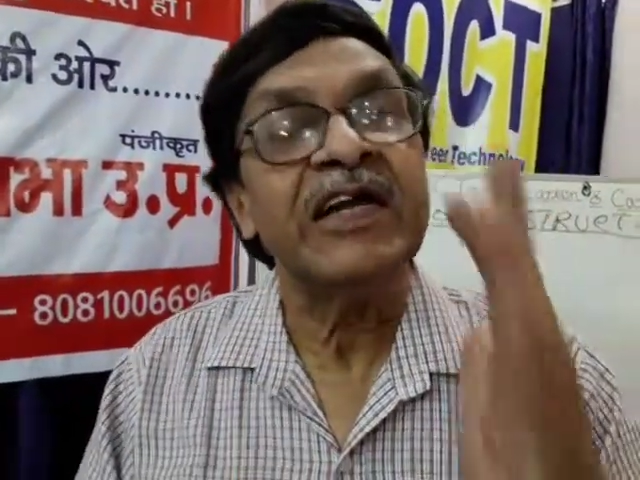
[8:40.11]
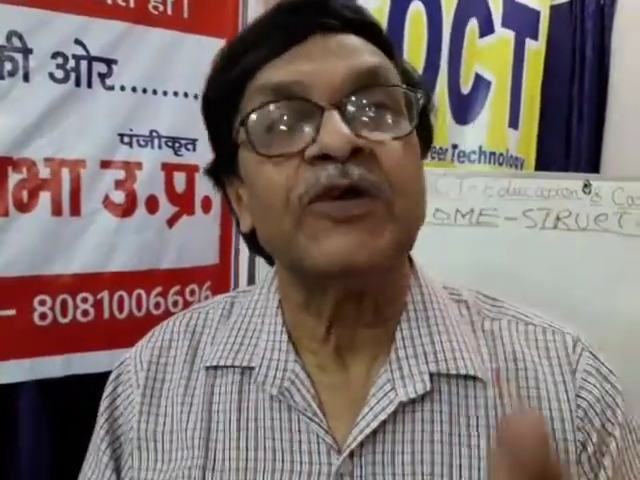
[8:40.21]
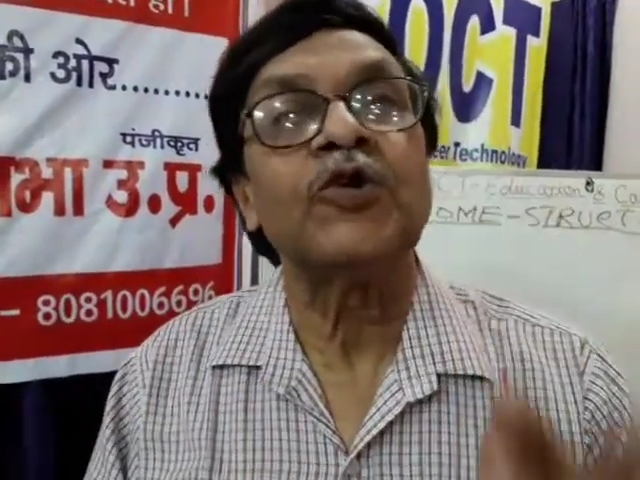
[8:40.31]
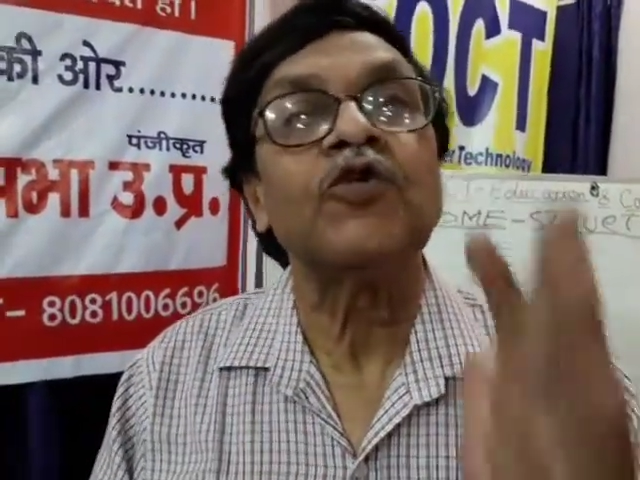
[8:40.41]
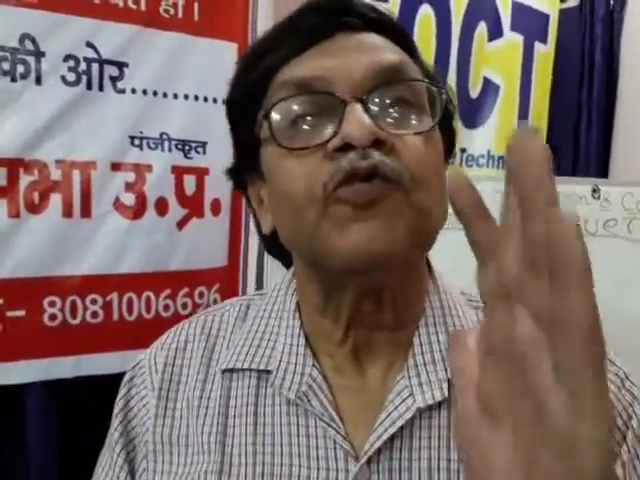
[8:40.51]

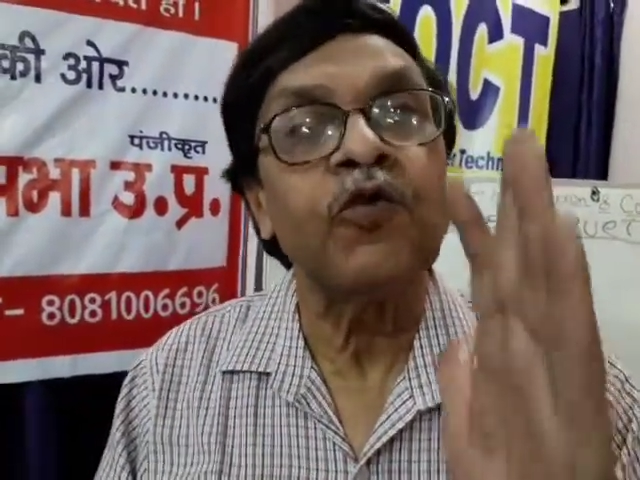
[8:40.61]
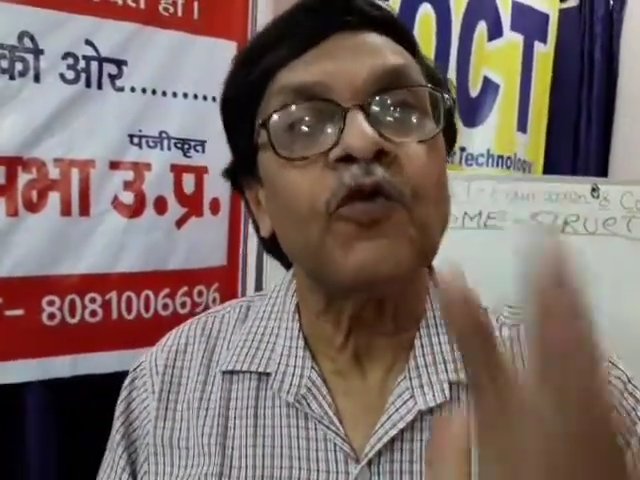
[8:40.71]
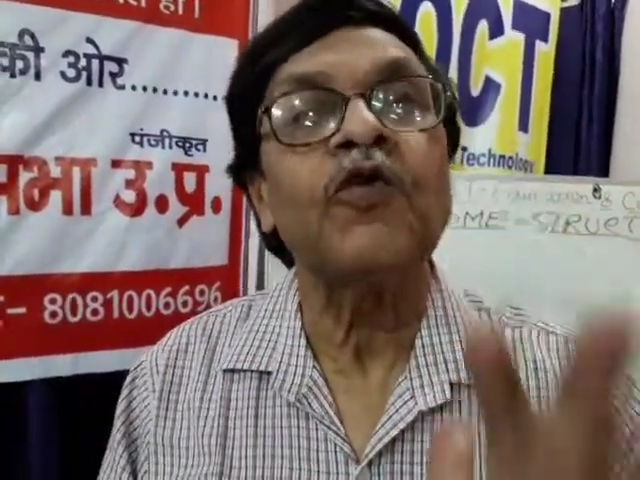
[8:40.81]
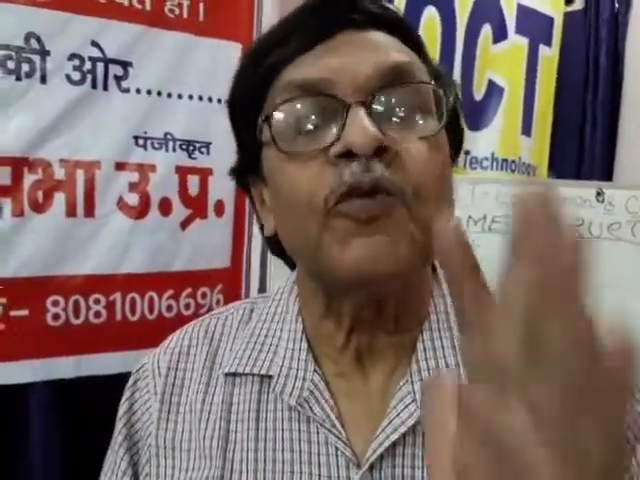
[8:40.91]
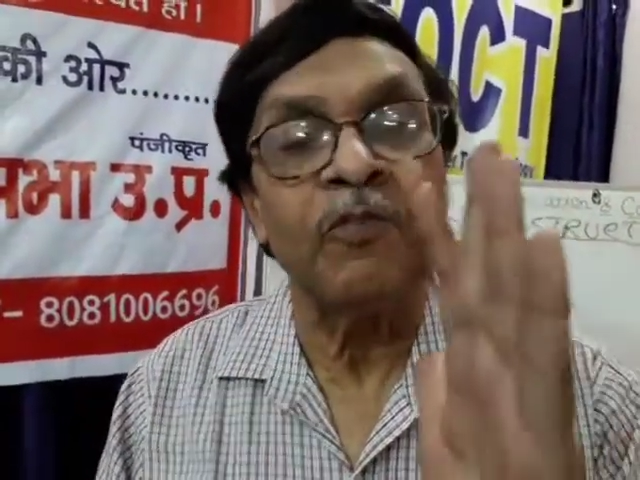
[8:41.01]
into
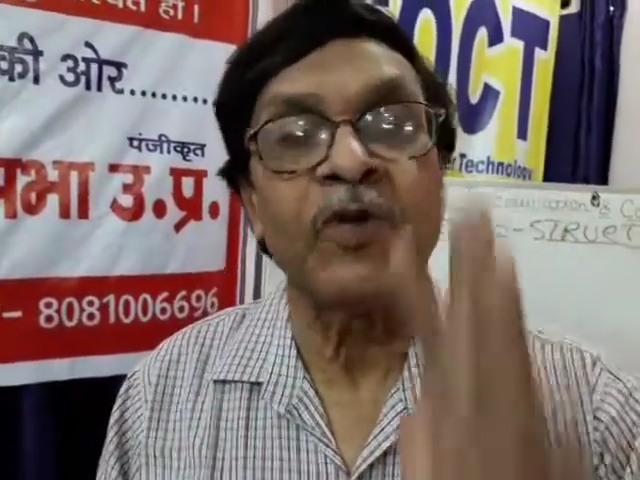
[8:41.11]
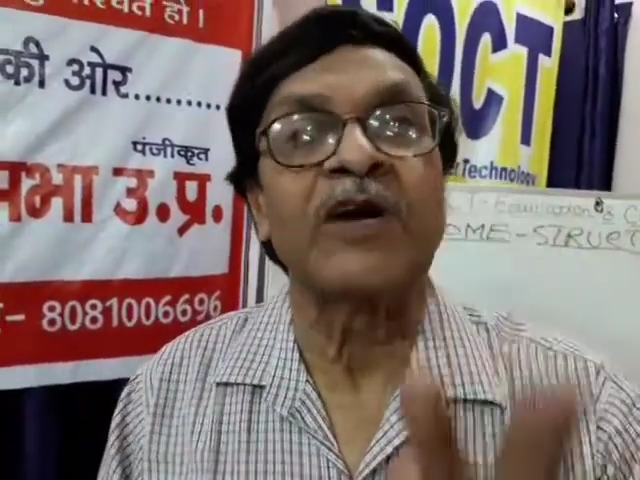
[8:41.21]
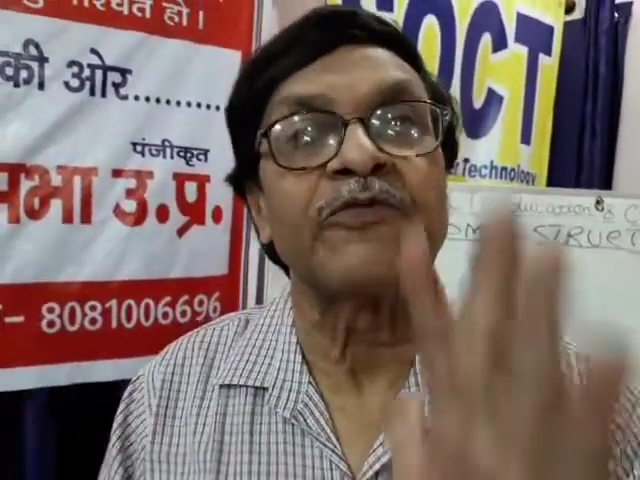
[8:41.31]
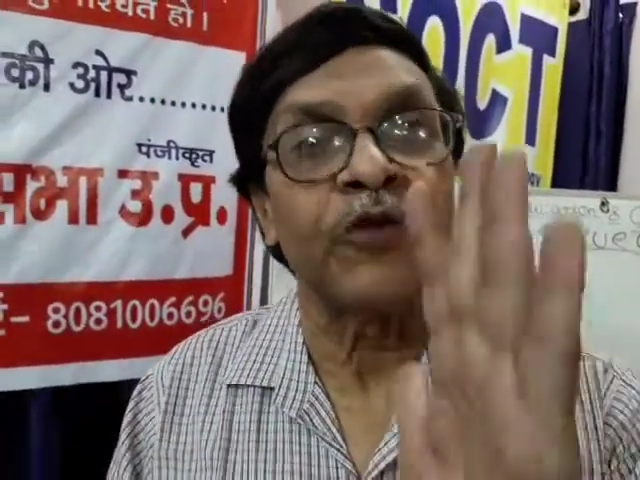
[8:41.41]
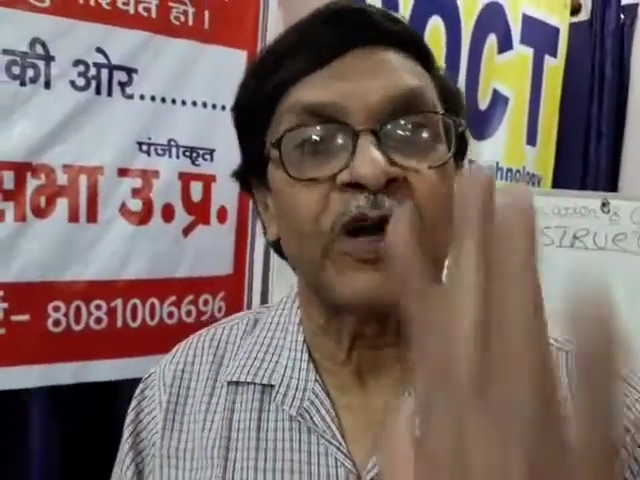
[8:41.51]
four
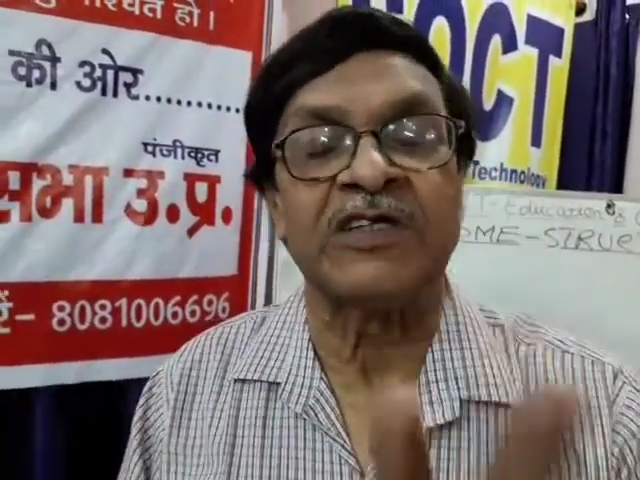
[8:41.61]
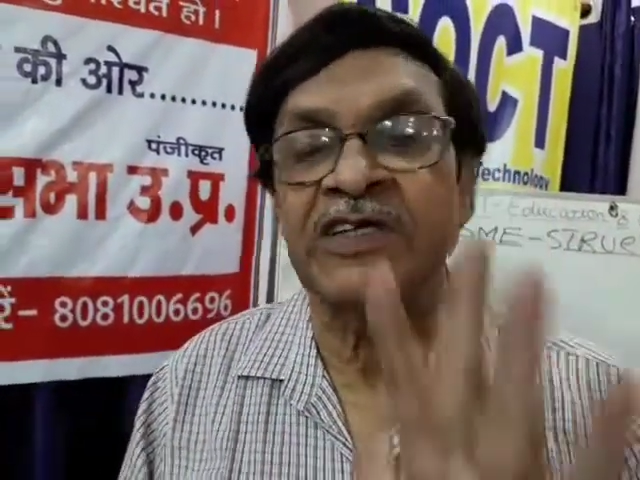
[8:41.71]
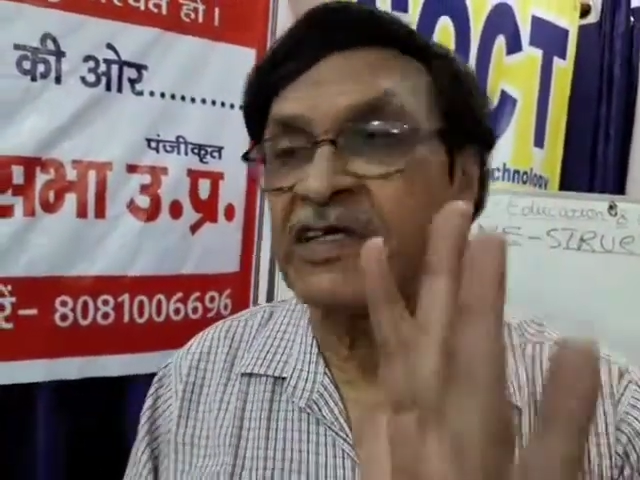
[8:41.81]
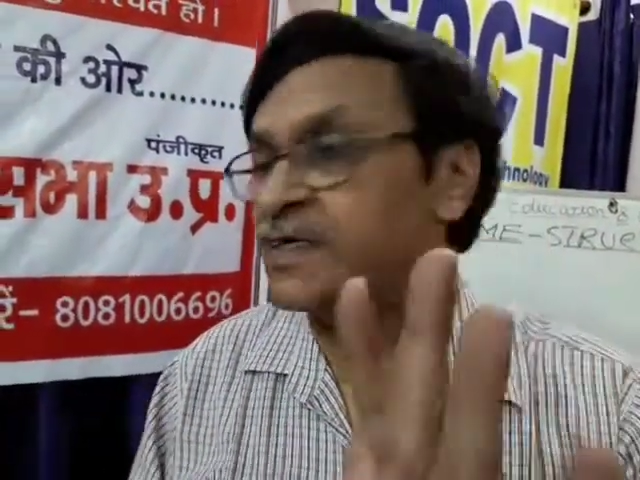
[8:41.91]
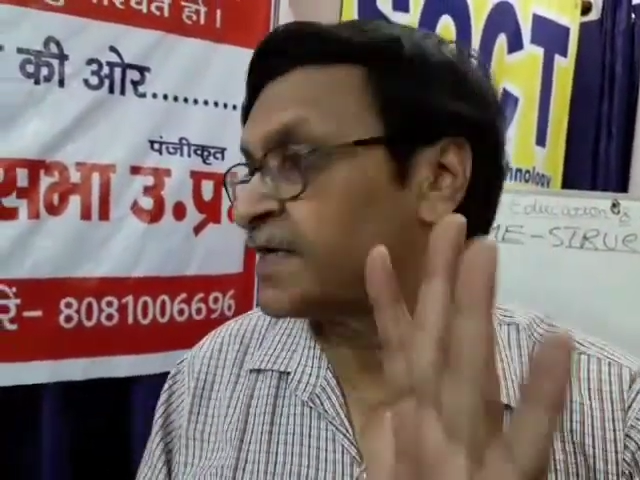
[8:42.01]
morphological